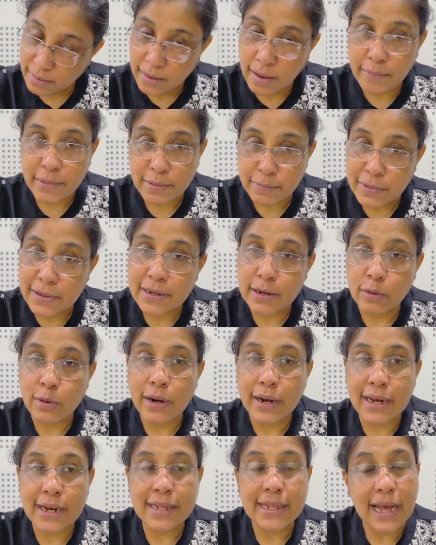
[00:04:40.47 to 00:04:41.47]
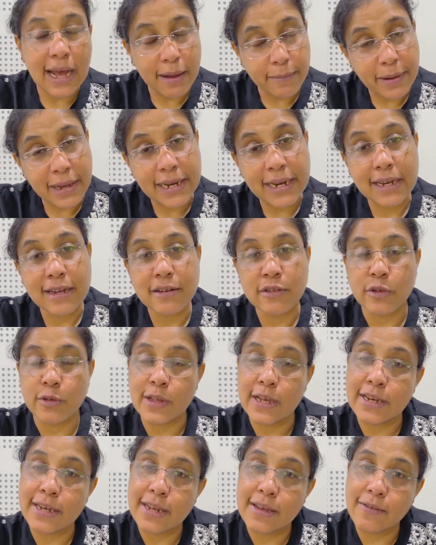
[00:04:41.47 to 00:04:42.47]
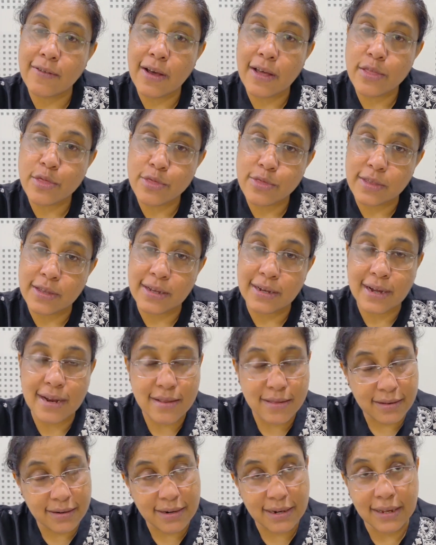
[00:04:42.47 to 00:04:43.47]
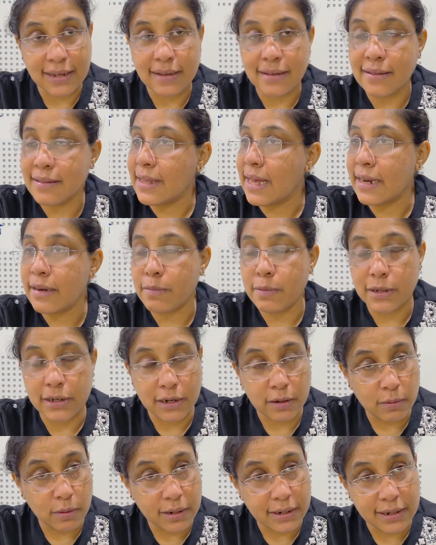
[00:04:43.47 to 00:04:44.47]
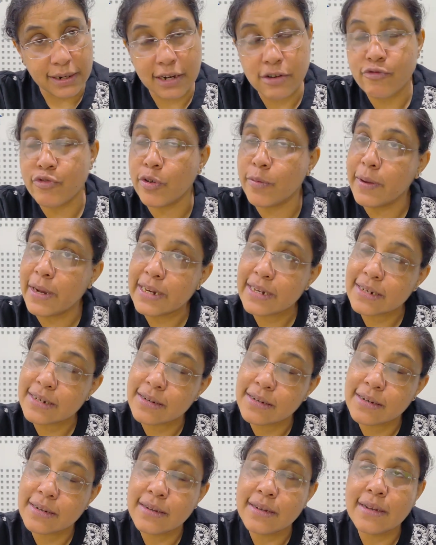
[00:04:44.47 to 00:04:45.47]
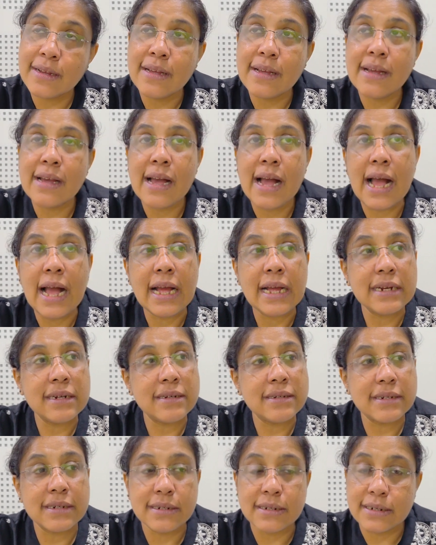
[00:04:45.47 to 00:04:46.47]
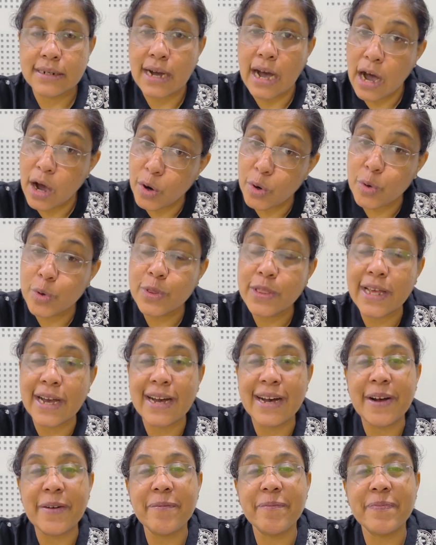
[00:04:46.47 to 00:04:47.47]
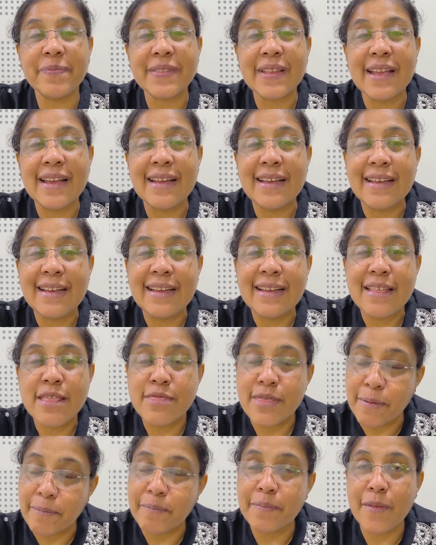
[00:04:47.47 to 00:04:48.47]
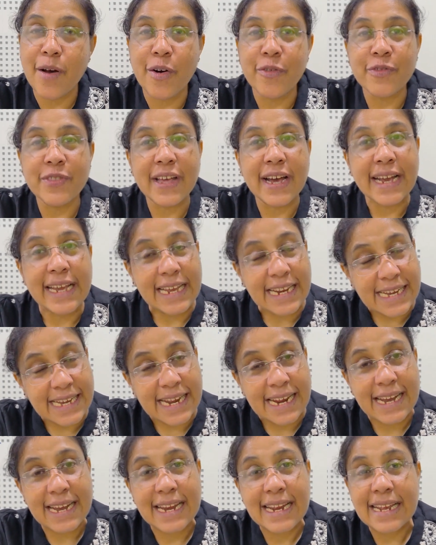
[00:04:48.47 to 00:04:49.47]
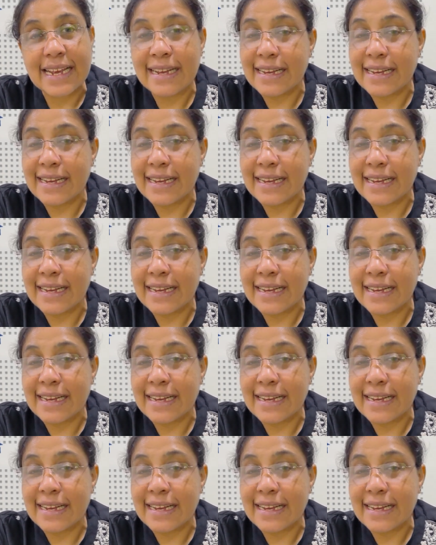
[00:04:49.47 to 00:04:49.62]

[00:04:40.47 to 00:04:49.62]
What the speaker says: I mean, particularly the American society was considering that particular information, and how the some of the Indian